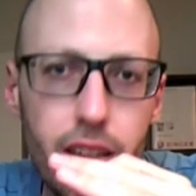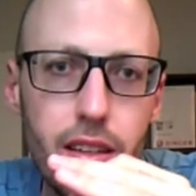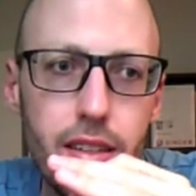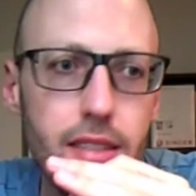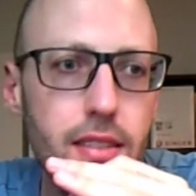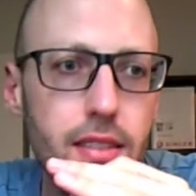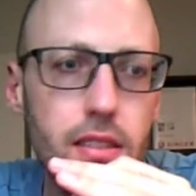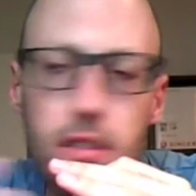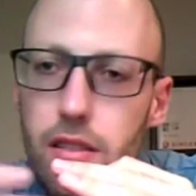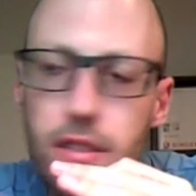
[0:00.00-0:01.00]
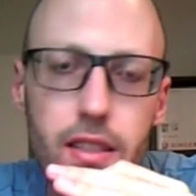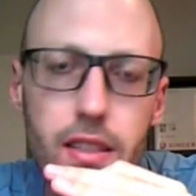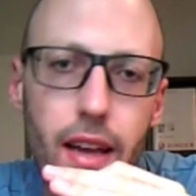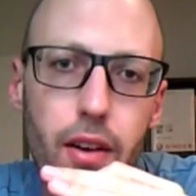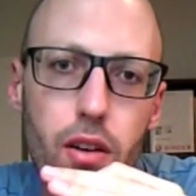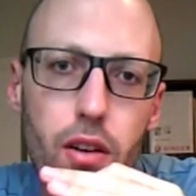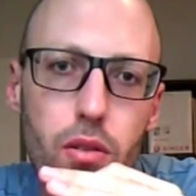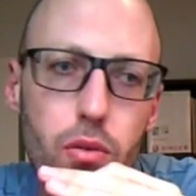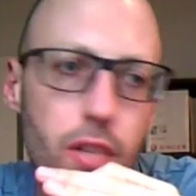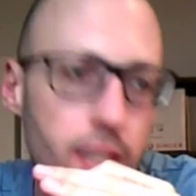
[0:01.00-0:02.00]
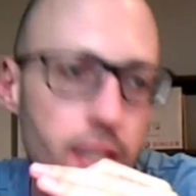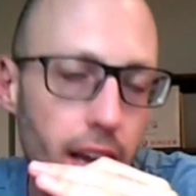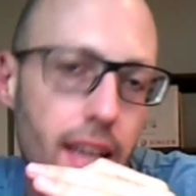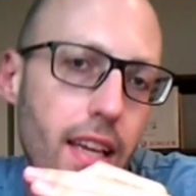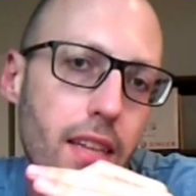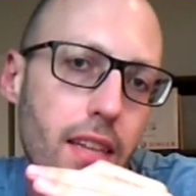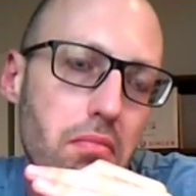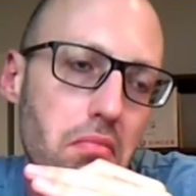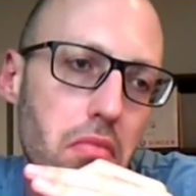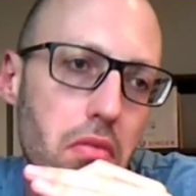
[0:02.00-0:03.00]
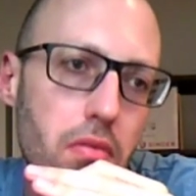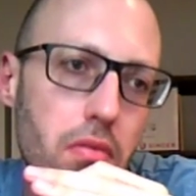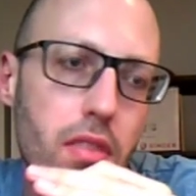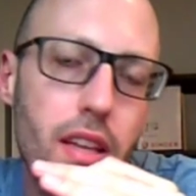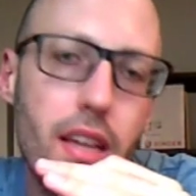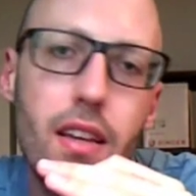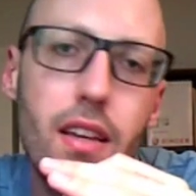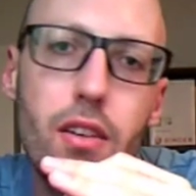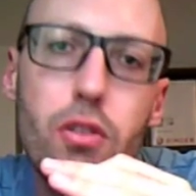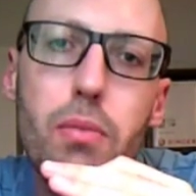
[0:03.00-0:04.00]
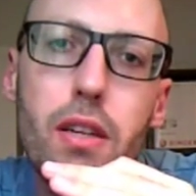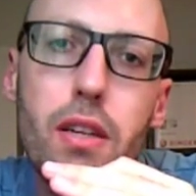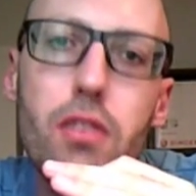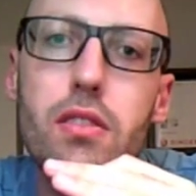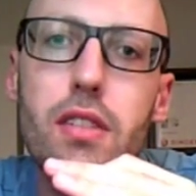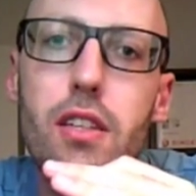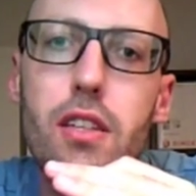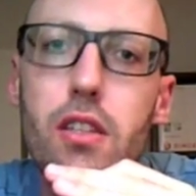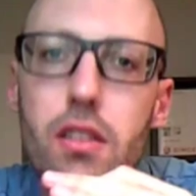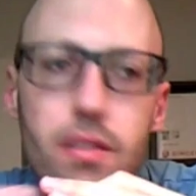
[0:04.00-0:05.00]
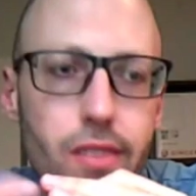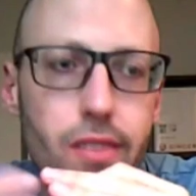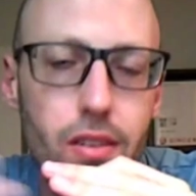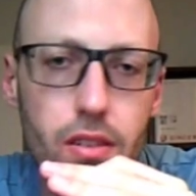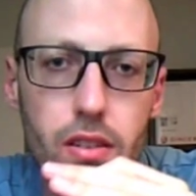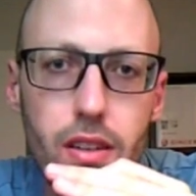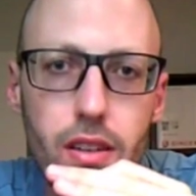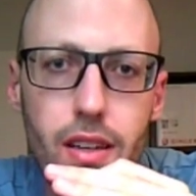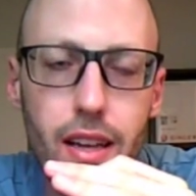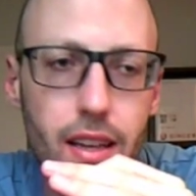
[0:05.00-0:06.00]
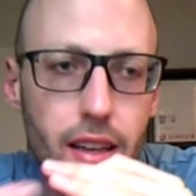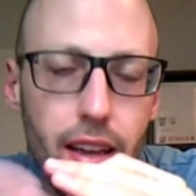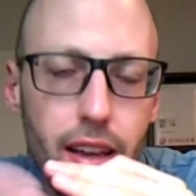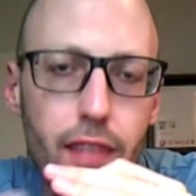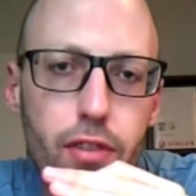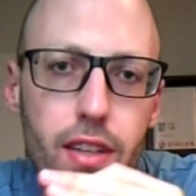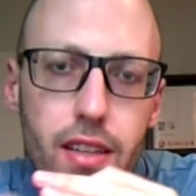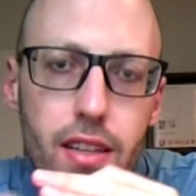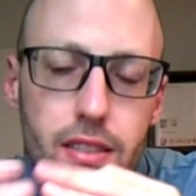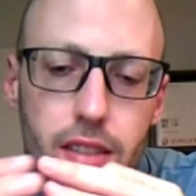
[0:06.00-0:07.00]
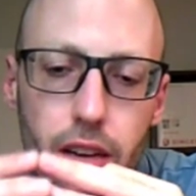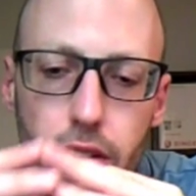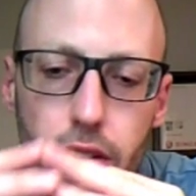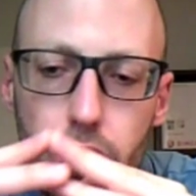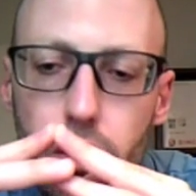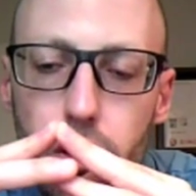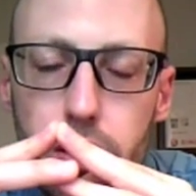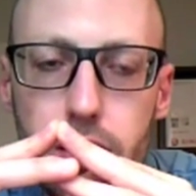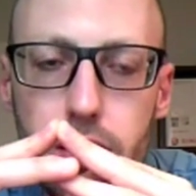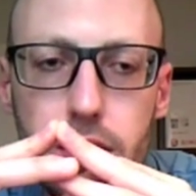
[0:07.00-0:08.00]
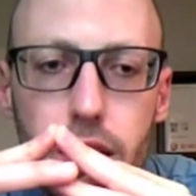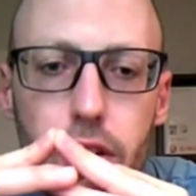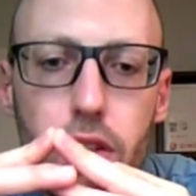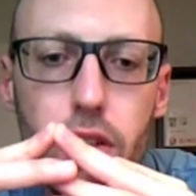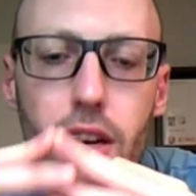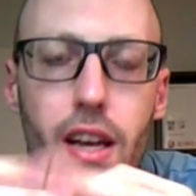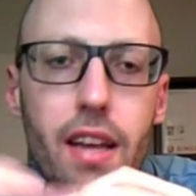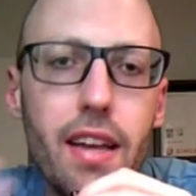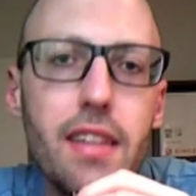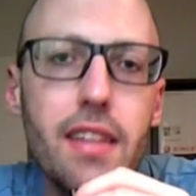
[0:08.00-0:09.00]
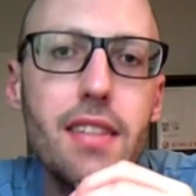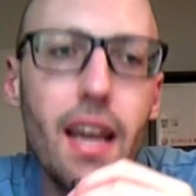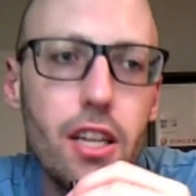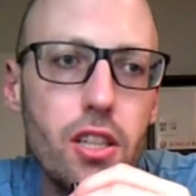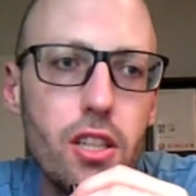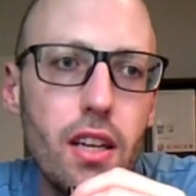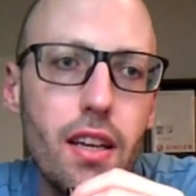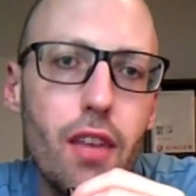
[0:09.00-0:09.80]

This scenario, which I think could be considered like an everyday scenario, an ordinary scenario, that is actually a